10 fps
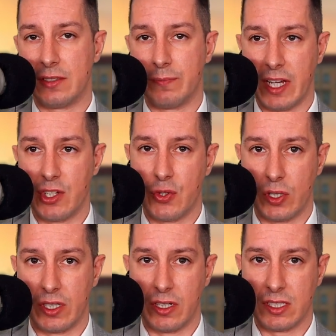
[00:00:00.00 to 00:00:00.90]
make sure
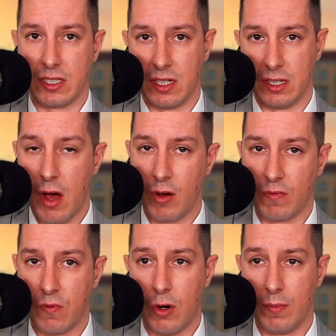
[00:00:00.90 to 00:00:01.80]
that it's a long
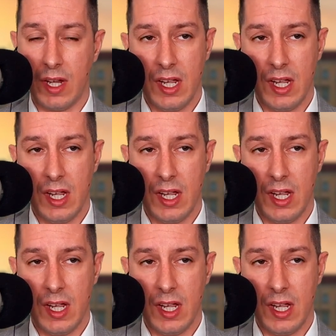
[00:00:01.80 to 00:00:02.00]
form,